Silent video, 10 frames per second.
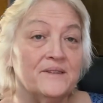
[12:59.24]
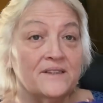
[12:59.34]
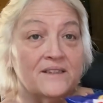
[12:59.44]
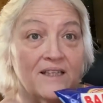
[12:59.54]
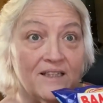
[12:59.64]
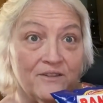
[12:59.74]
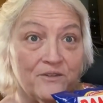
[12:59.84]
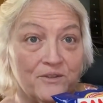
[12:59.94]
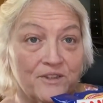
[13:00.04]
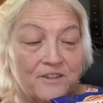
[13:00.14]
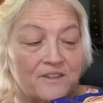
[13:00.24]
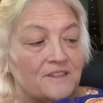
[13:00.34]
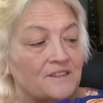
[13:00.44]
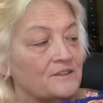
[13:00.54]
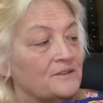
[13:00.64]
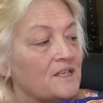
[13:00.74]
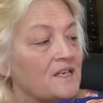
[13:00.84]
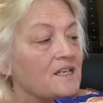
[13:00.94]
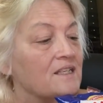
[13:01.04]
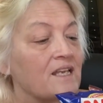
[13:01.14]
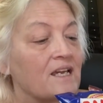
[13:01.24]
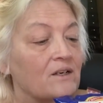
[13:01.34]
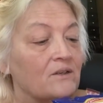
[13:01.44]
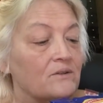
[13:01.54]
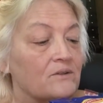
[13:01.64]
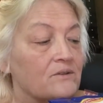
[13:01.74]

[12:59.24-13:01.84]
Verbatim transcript: And doesn't that look really good, too? Now,